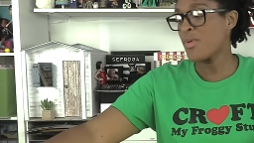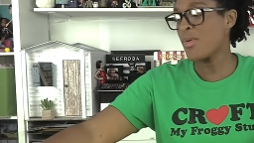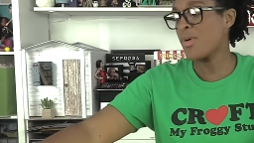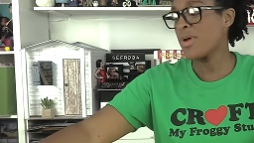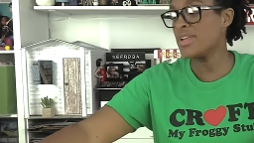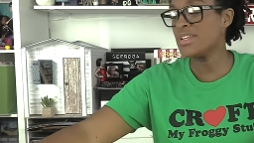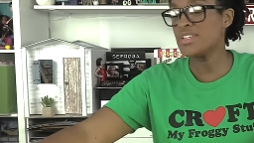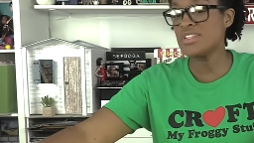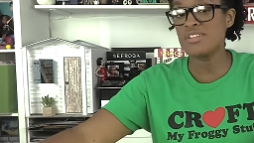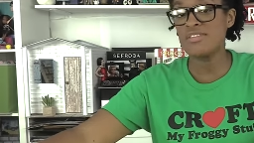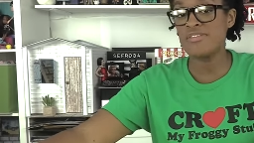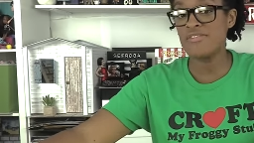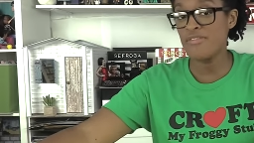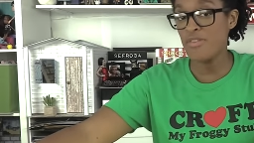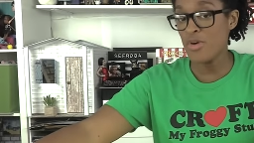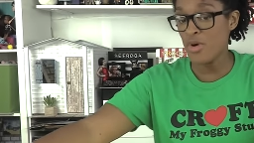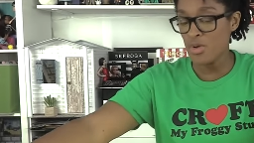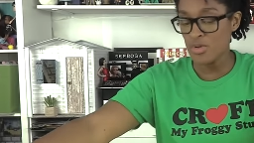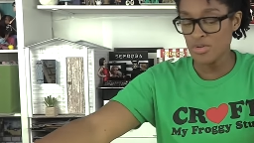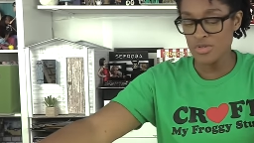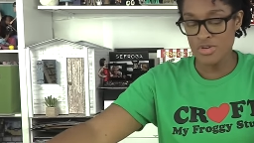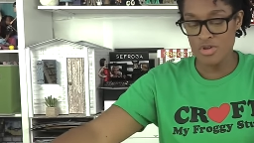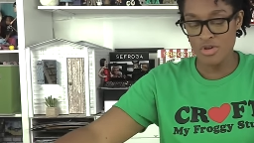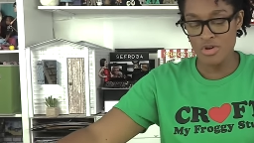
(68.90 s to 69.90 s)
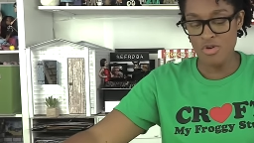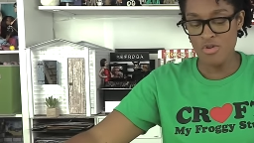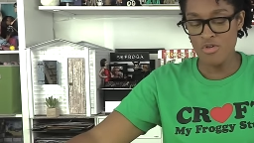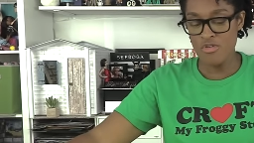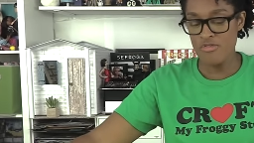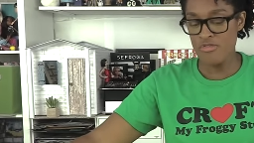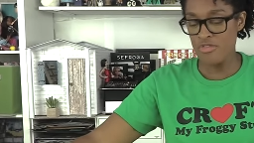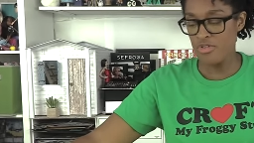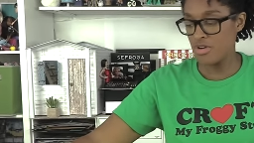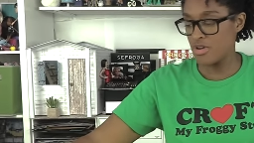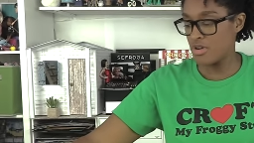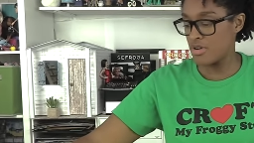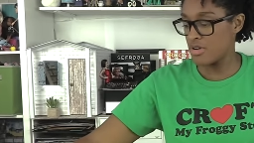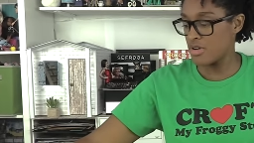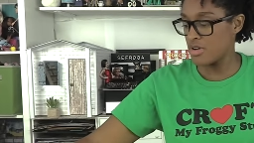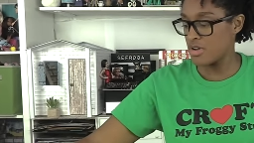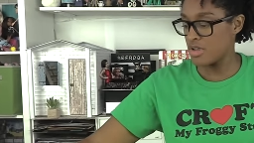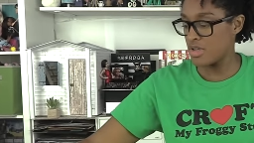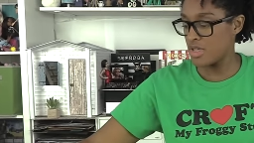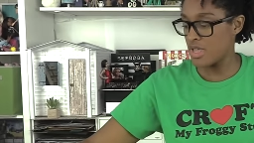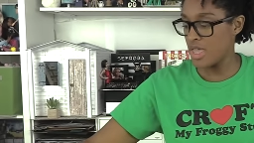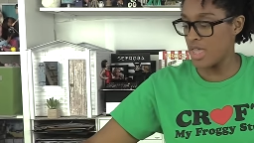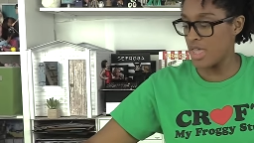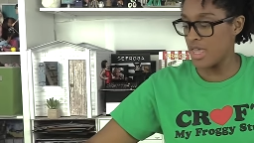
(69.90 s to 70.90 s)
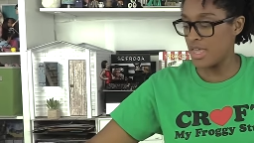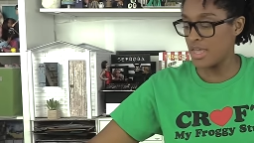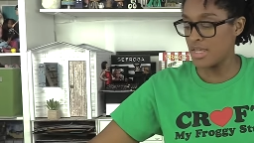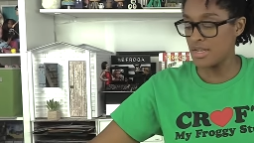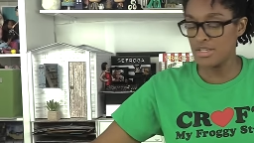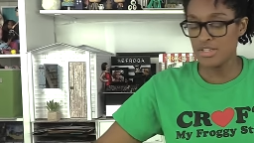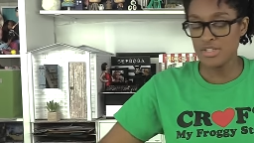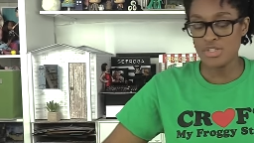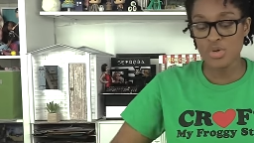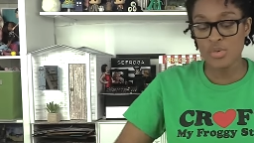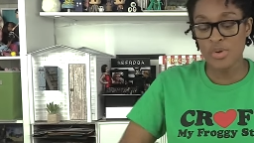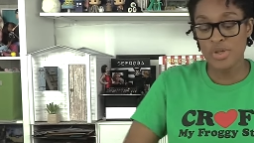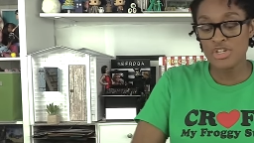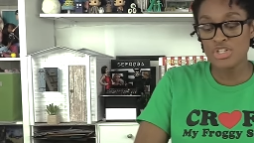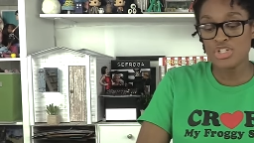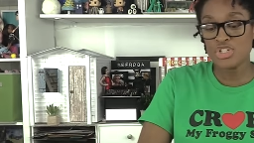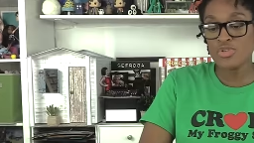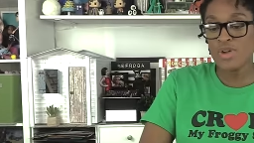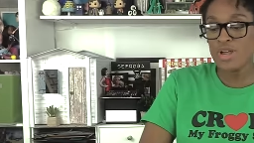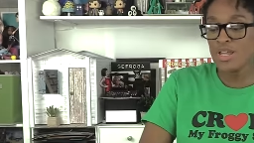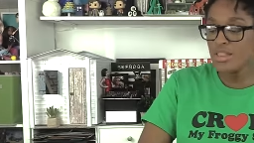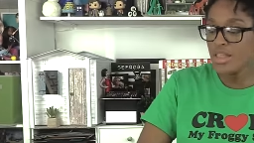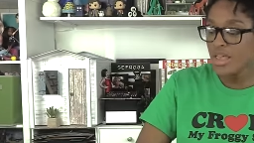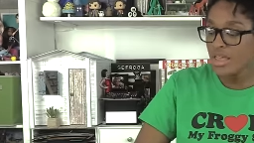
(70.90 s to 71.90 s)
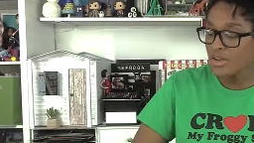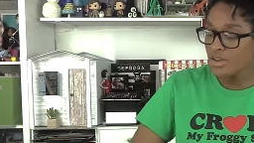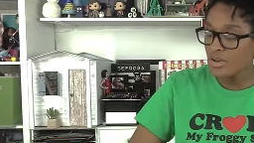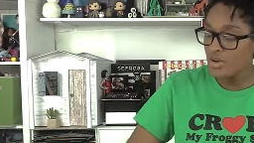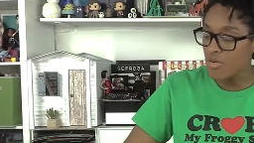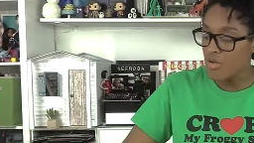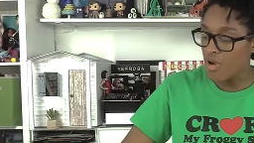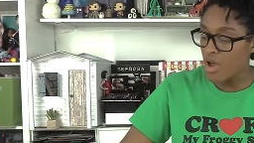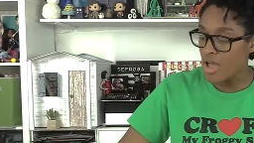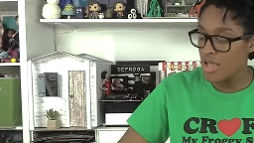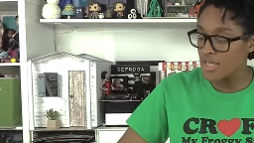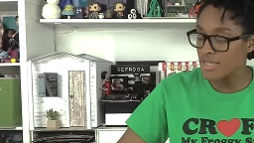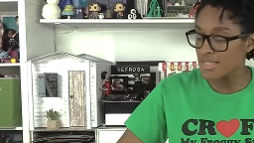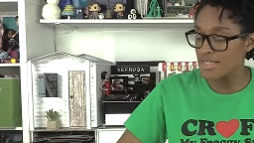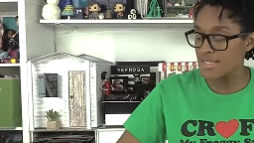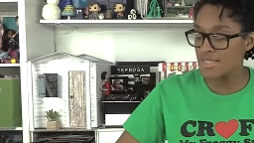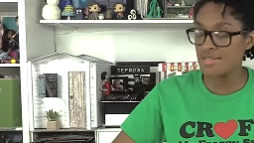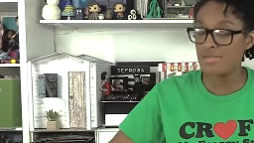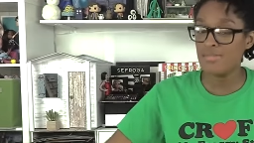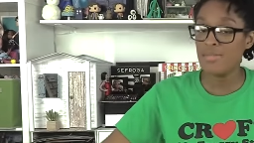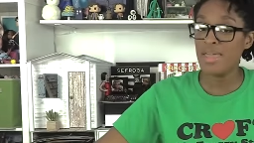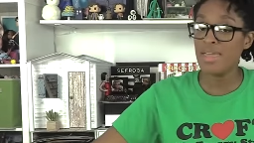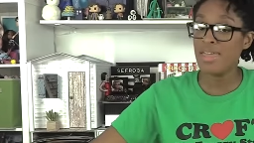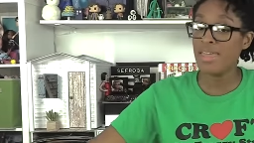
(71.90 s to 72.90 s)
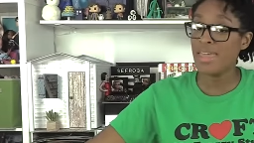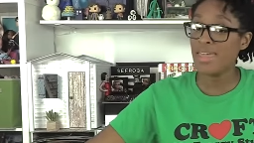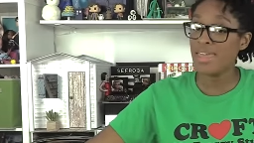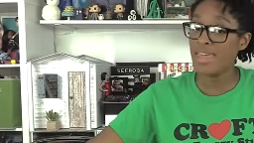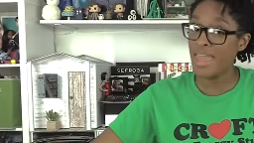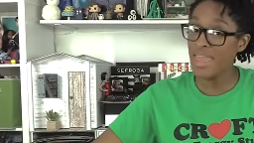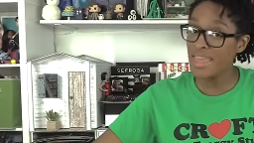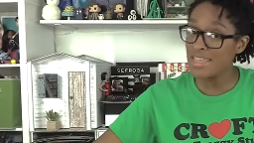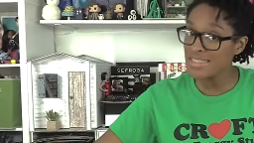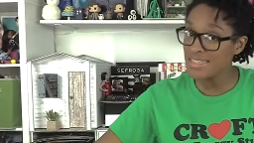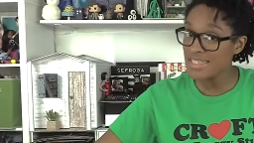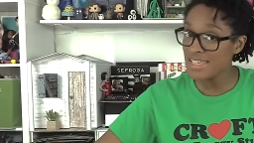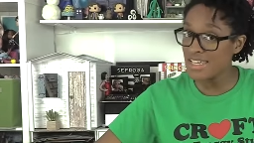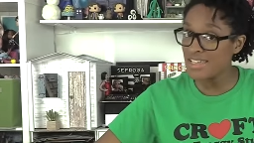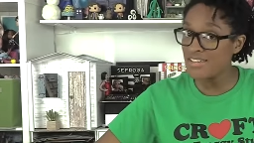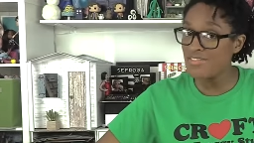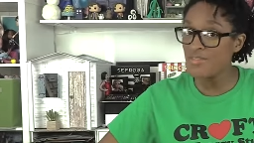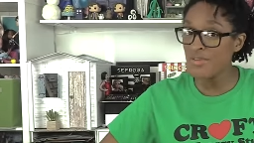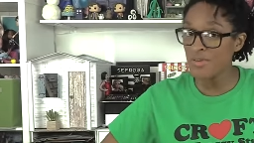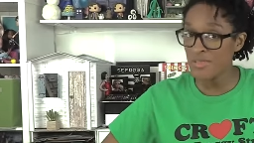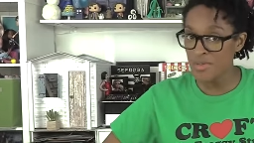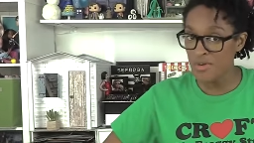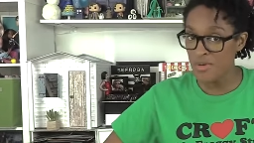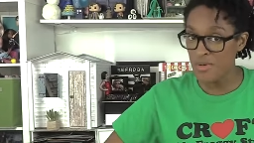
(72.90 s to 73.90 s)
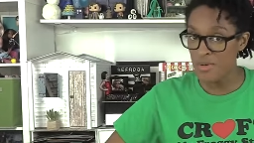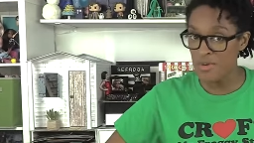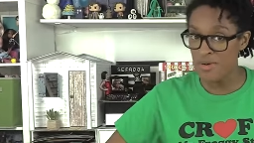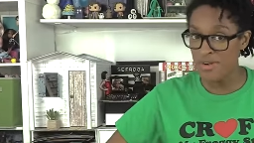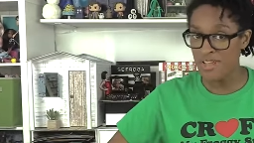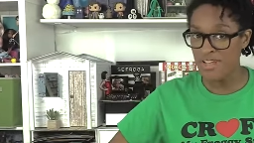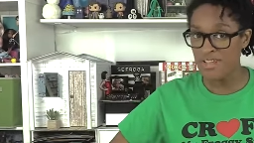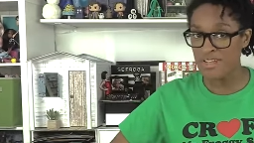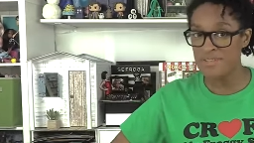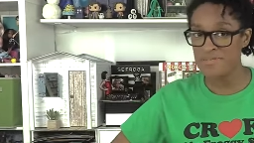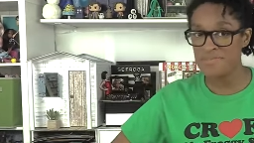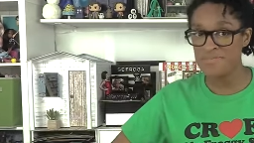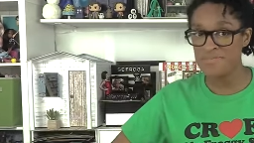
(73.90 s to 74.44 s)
I'm going to fold over and sew a straight line across to make a casing for the cording.